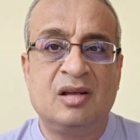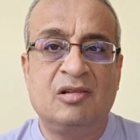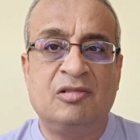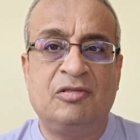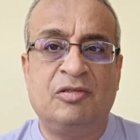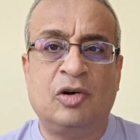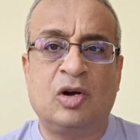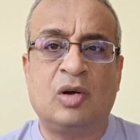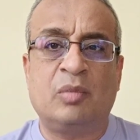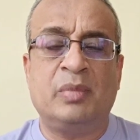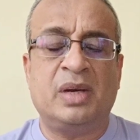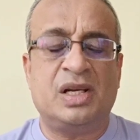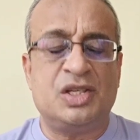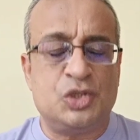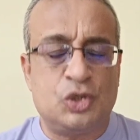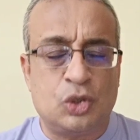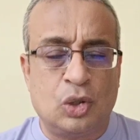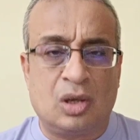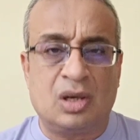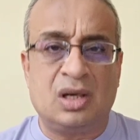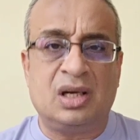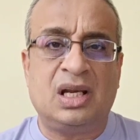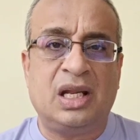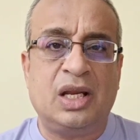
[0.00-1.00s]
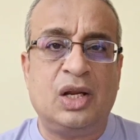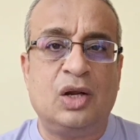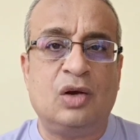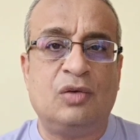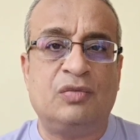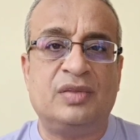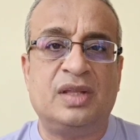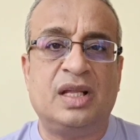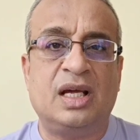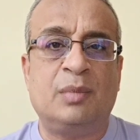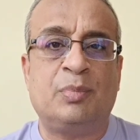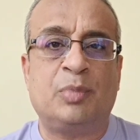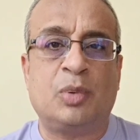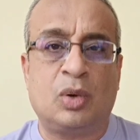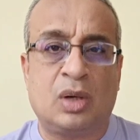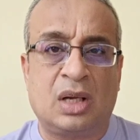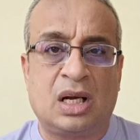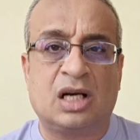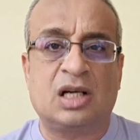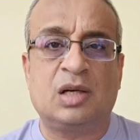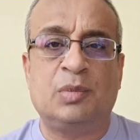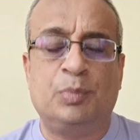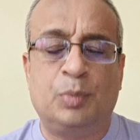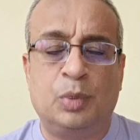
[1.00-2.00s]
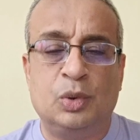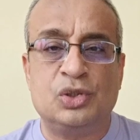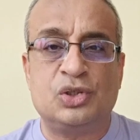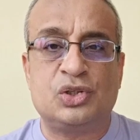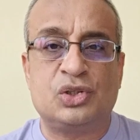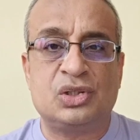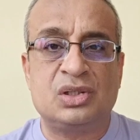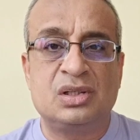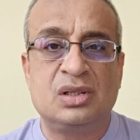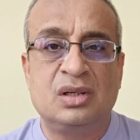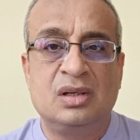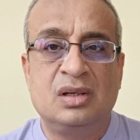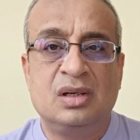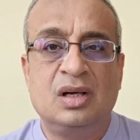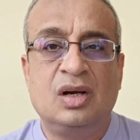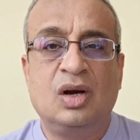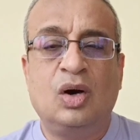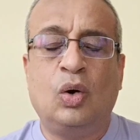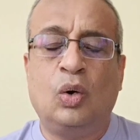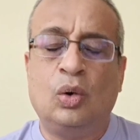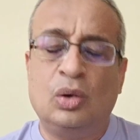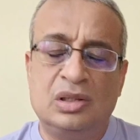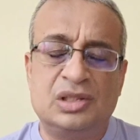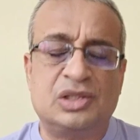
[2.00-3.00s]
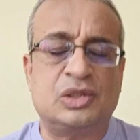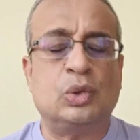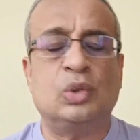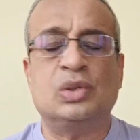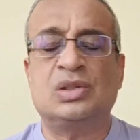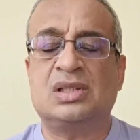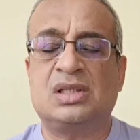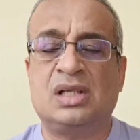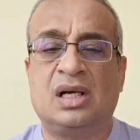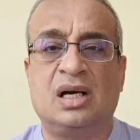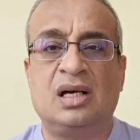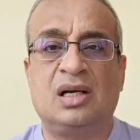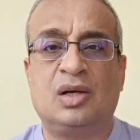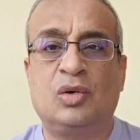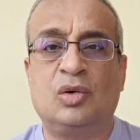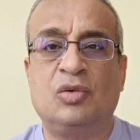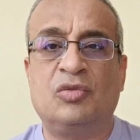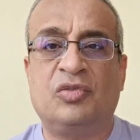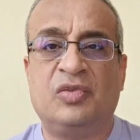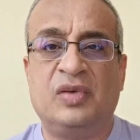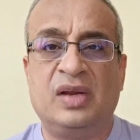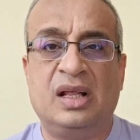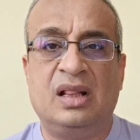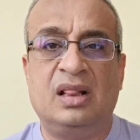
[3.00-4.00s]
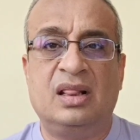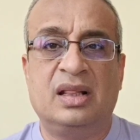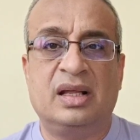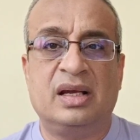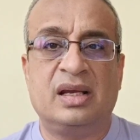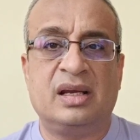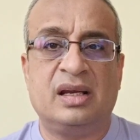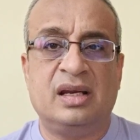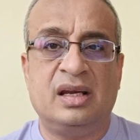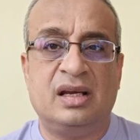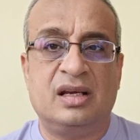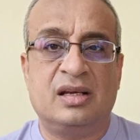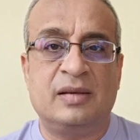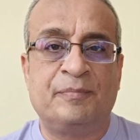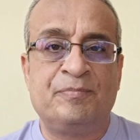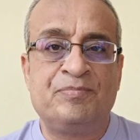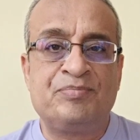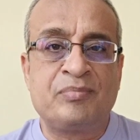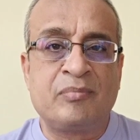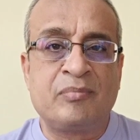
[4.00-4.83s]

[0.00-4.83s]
for majority of their product push also start to feel the heat.